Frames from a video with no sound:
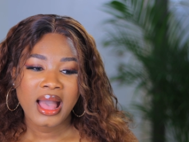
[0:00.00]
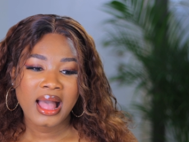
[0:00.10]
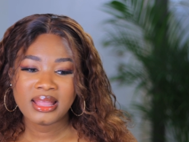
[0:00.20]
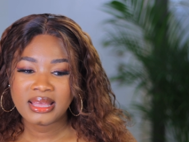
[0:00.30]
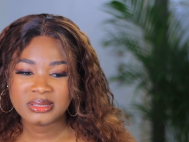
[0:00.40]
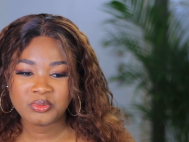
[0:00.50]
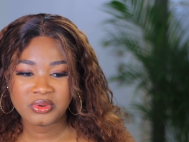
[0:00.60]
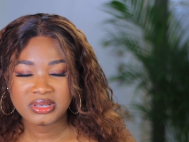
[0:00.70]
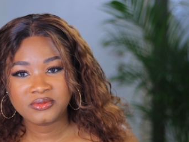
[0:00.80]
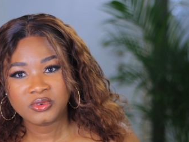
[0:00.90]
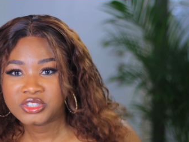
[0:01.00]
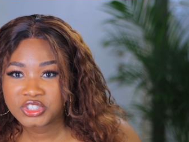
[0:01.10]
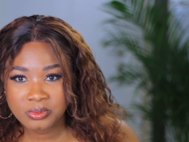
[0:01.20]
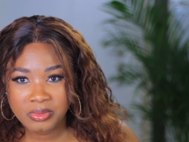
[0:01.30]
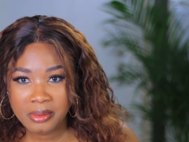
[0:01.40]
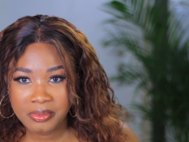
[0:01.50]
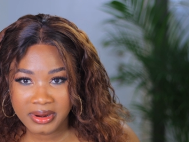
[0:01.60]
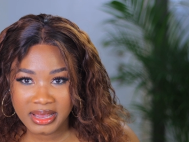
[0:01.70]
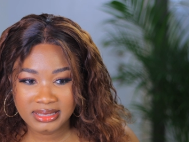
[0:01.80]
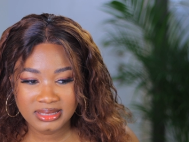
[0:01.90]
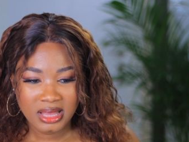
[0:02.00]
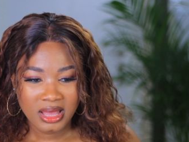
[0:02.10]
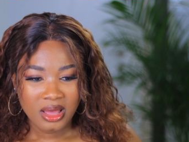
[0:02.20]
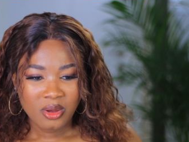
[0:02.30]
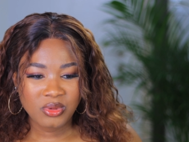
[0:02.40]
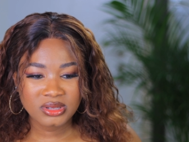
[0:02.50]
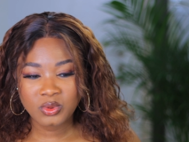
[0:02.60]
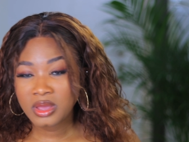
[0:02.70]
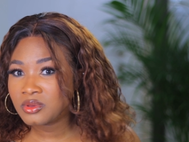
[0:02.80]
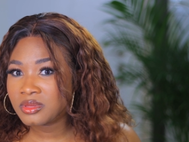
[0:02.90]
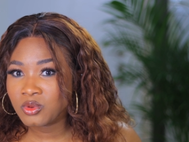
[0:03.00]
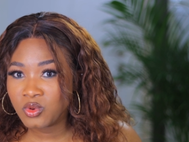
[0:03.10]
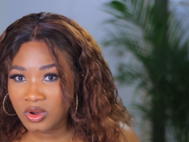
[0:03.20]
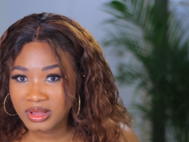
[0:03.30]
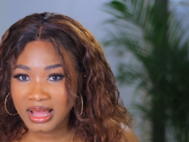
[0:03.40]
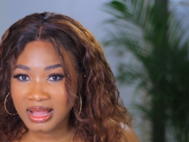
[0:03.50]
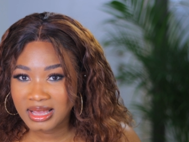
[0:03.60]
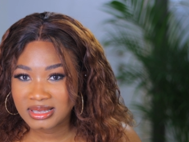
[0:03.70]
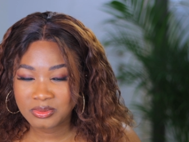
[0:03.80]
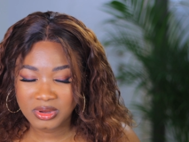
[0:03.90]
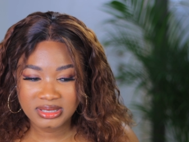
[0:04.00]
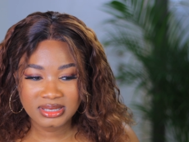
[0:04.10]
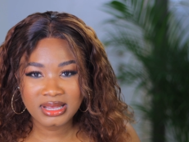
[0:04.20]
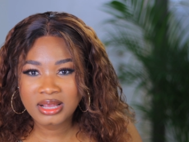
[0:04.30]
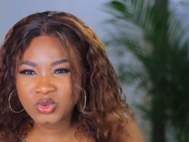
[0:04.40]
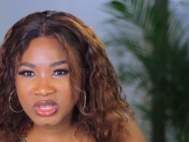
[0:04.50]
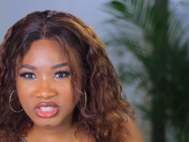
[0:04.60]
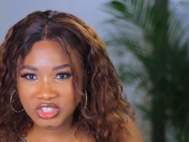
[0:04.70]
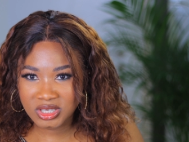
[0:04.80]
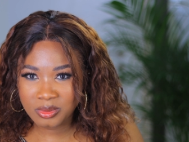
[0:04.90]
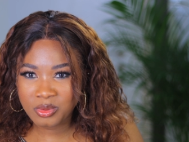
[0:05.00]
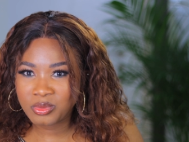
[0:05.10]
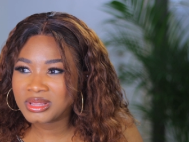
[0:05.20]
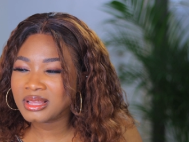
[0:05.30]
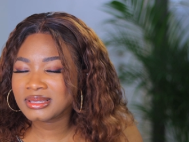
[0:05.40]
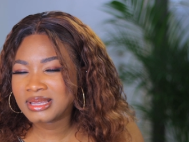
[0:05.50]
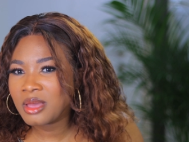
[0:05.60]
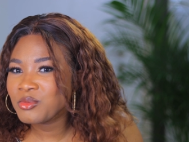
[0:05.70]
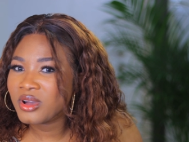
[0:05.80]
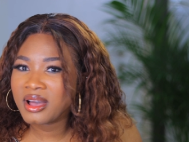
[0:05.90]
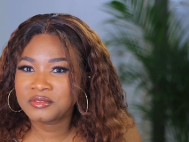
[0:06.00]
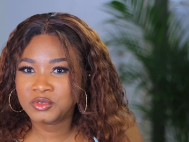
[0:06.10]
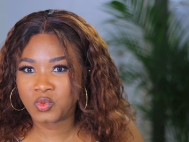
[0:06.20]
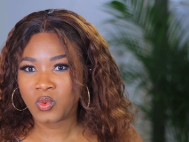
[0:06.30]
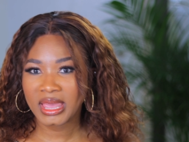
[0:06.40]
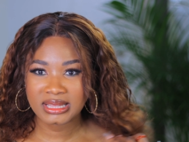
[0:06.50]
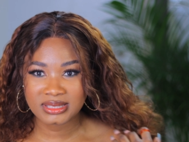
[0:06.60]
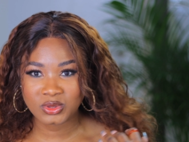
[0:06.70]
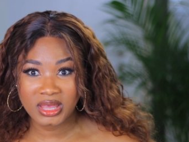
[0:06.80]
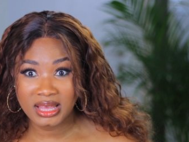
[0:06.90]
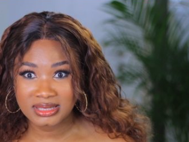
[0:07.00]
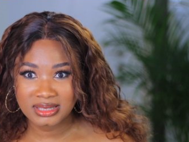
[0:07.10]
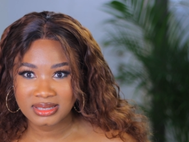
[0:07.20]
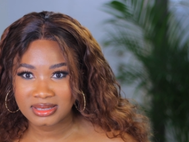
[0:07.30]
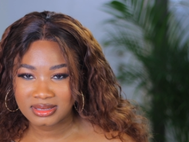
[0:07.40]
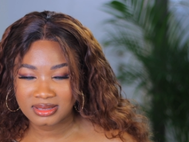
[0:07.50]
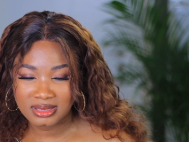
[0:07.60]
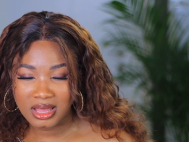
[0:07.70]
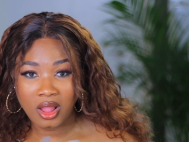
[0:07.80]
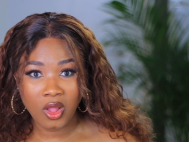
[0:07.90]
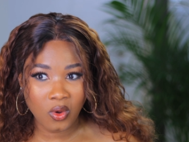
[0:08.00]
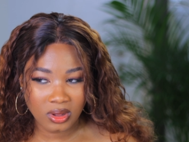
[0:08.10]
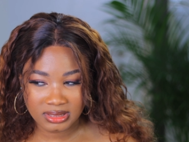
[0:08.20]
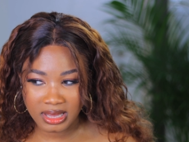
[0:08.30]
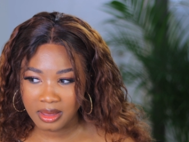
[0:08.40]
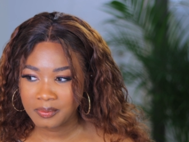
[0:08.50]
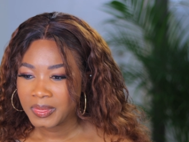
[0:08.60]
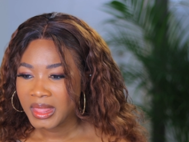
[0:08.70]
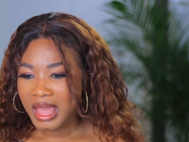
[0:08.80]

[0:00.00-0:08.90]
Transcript: AliExpress for cheaper price. But when you go on AliExpress, it's actually cheap, but the time you have to wait to get it is a long time.